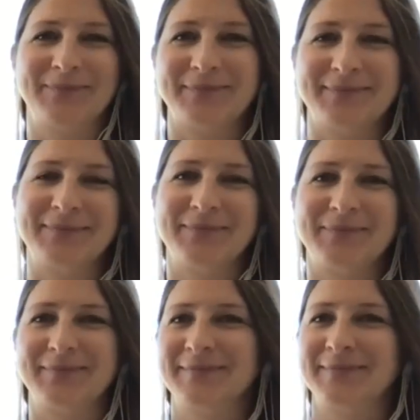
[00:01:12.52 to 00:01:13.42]

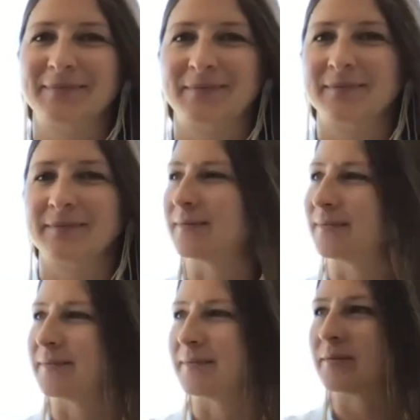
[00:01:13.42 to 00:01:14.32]

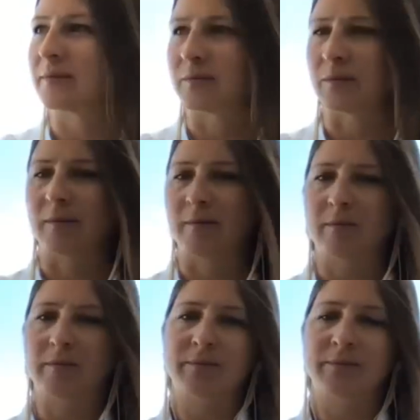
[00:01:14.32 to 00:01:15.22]

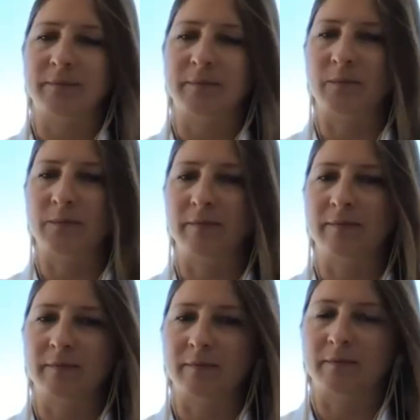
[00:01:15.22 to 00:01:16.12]

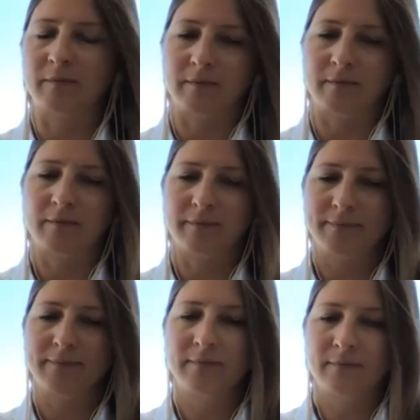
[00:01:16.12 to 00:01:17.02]

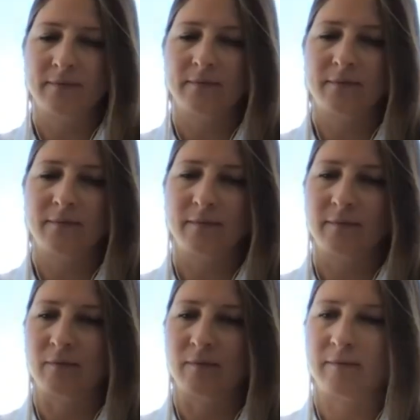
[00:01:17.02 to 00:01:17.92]

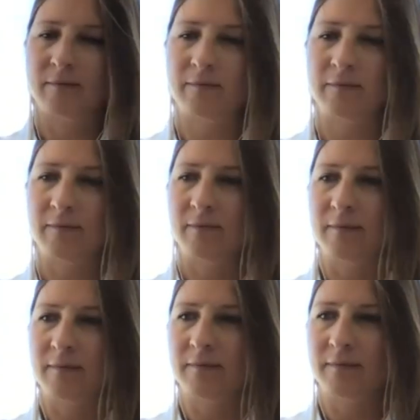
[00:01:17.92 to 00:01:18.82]

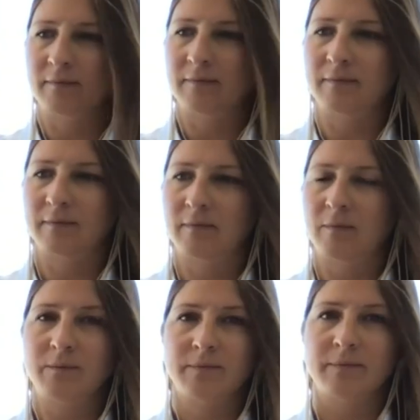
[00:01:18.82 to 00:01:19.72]

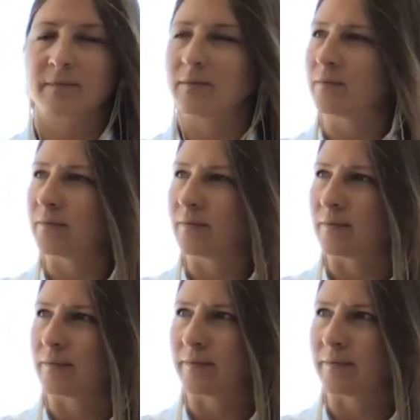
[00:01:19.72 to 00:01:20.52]
This person isn't speaking.